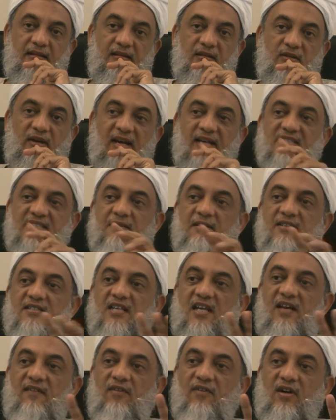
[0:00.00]
So I asked them, I
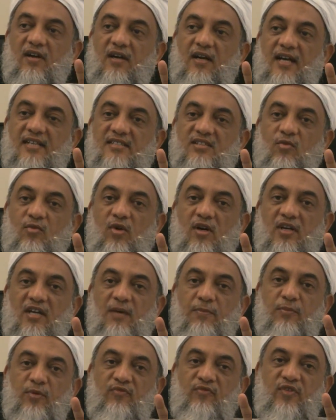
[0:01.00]
said, I've got a glass of
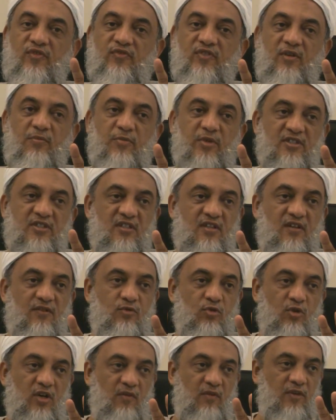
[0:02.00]
water, I put 15%
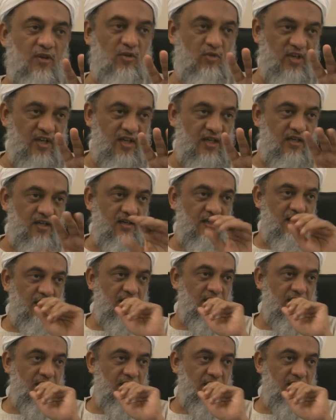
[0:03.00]
of urine, will you drink it?